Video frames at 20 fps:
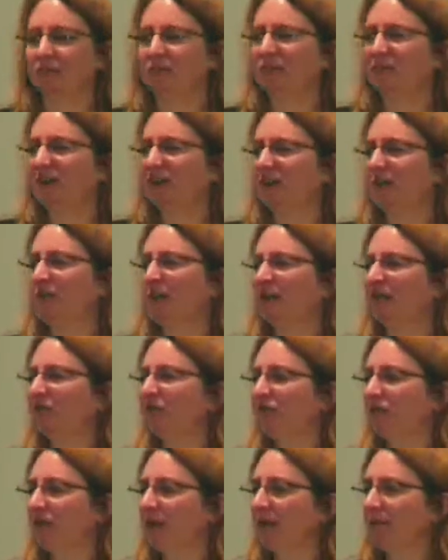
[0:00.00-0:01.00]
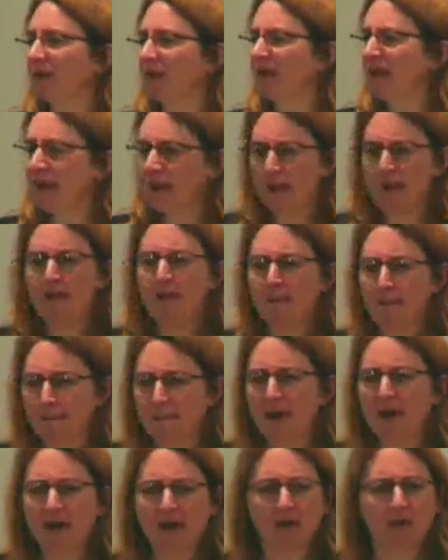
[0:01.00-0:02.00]
we talk about astronomy,
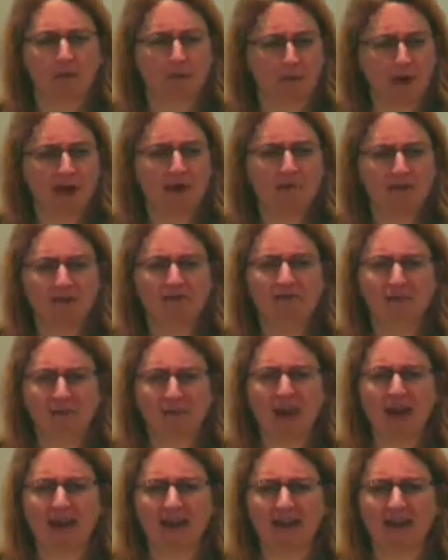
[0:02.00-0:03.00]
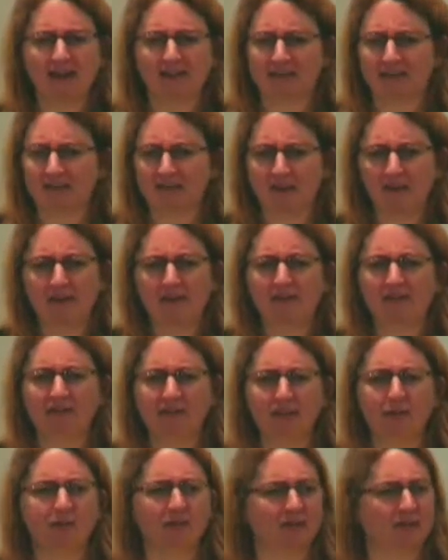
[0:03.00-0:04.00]
bioinformatics, and all the
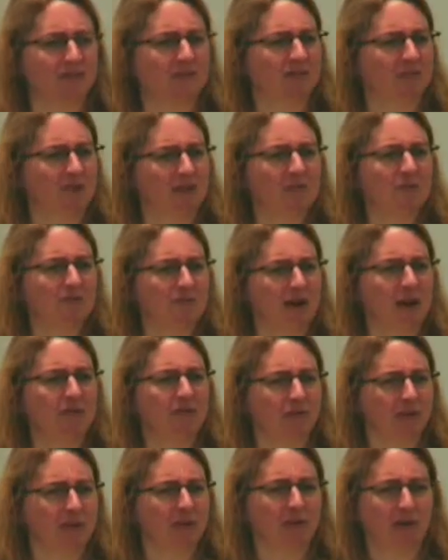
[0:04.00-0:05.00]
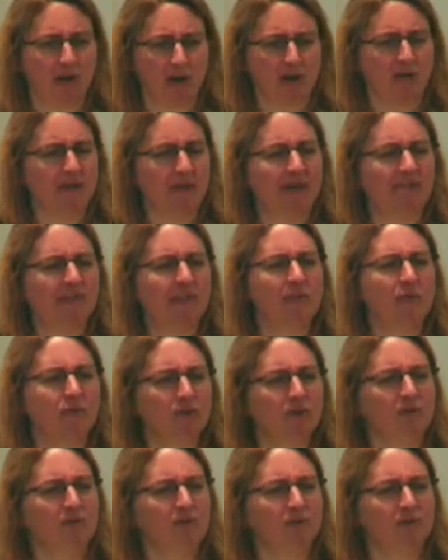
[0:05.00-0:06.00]
sequencers, those are out there. You know, that's
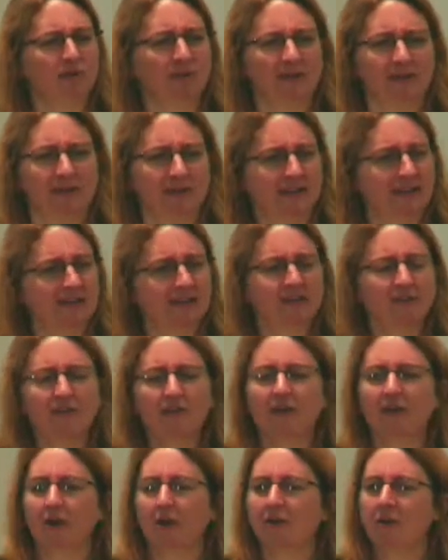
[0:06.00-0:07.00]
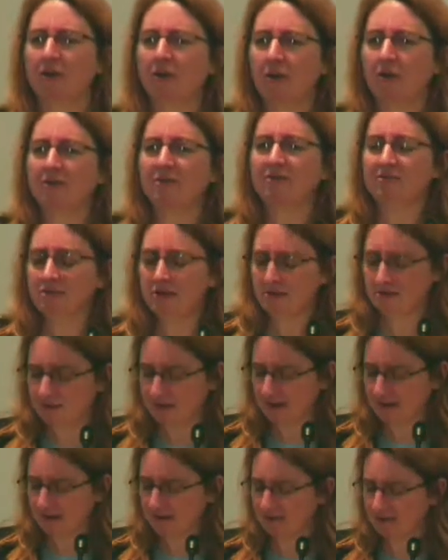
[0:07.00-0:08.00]
where you should be looking. And I said, no,
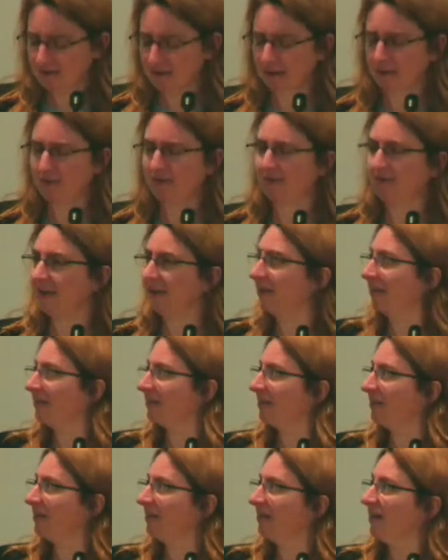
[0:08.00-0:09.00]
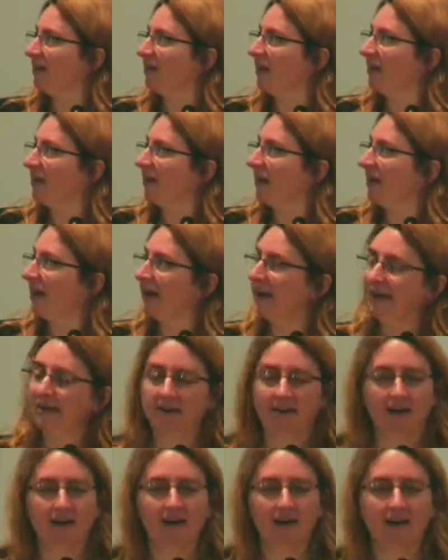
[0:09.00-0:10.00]
geoscience and climate science.
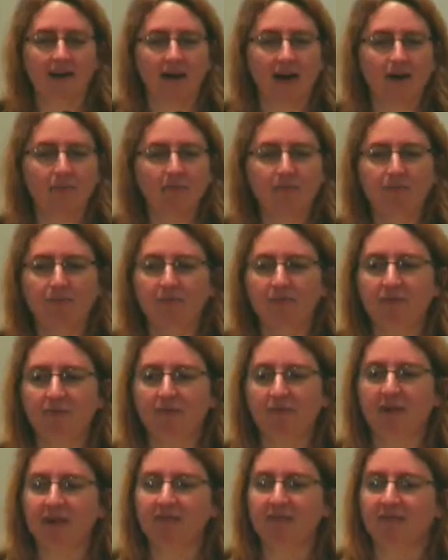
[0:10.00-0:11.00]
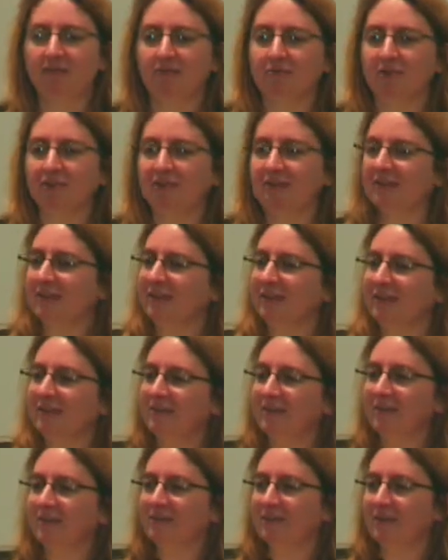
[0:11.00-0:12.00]
And I was proven right just recently. This is